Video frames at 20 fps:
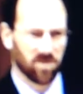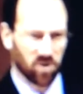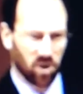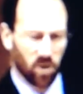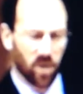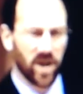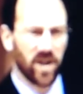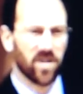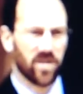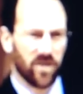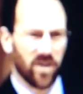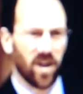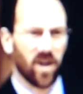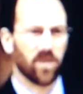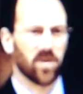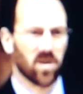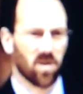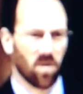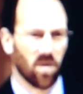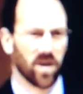Career
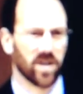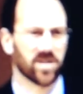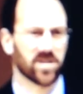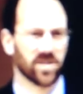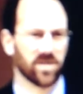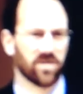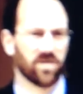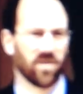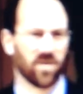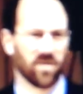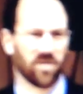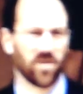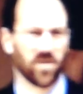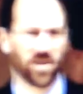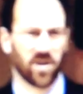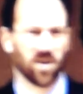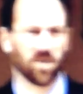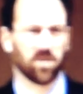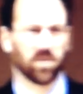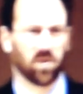development oriented for
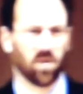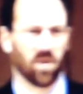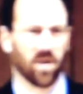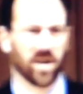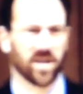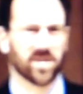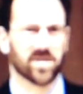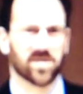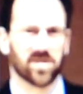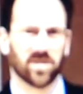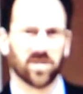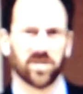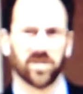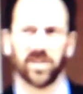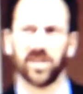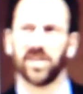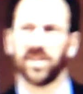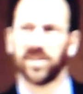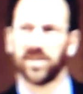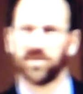their employees. So
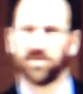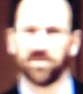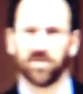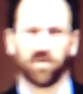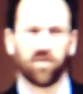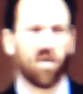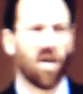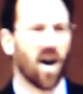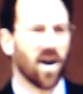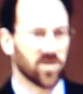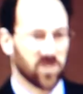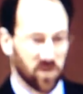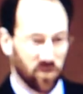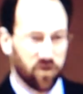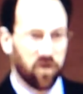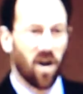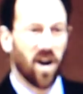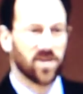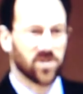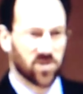
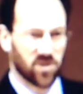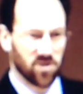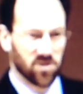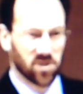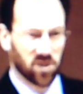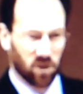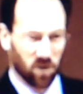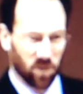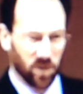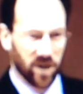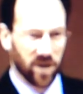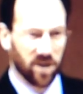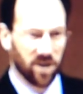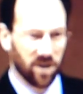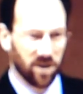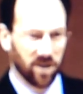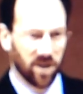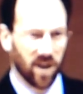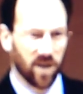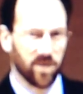fosters
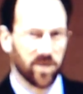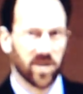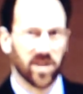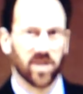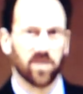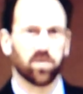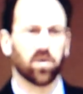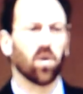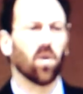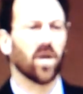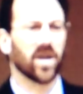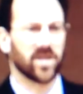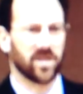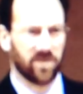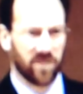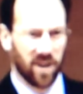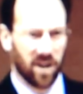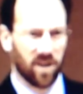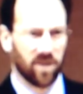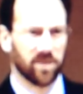career, employee
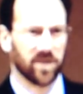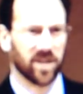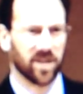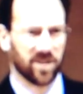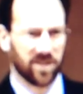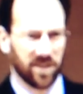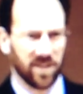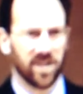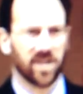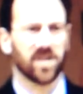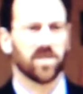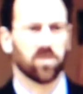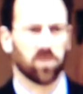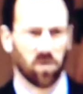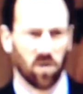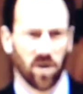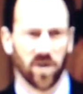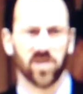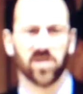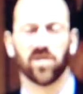development.
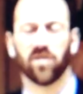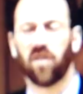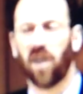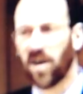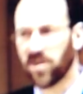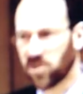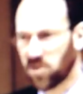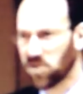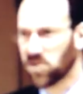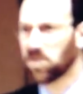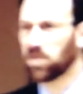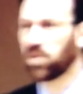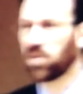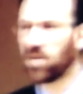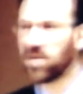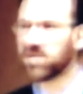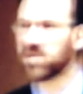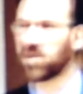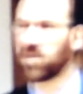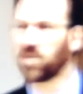Fosters
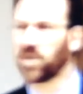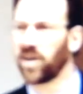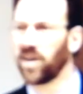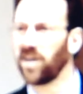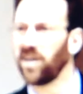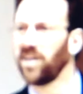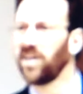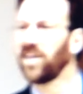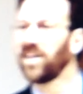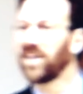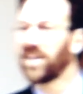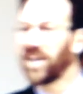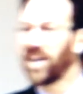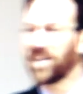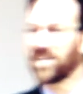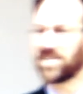employees' career. Yes.